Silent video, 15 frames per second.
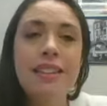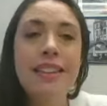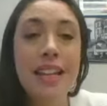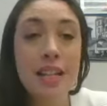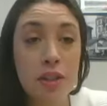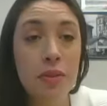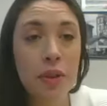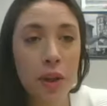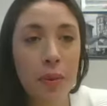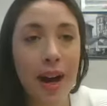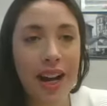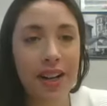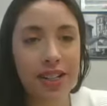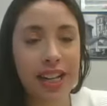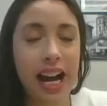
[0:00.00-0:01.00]
they do
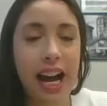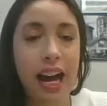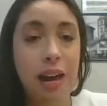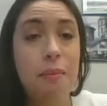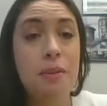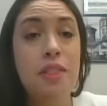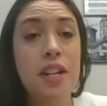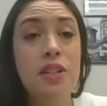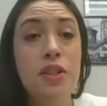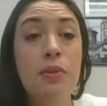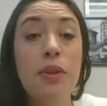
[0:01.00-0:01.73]
require time, they do